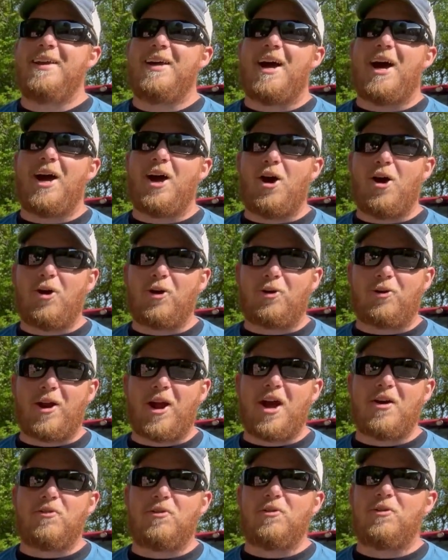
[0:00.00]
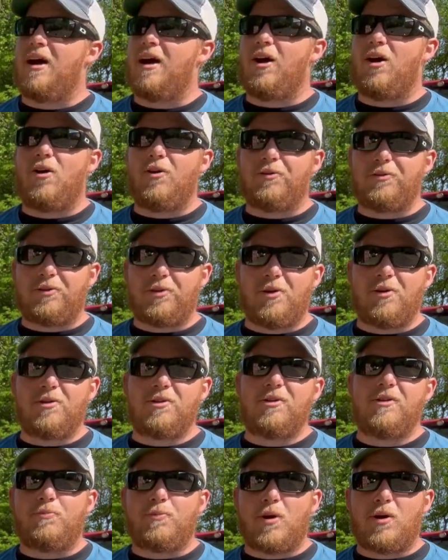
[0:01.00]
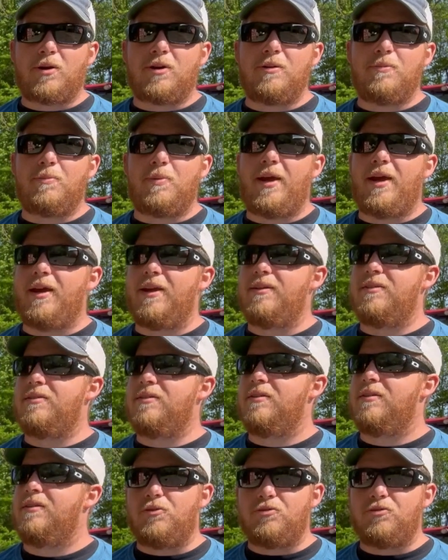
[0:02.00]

I haul gravel, I haul dirt, parking pads,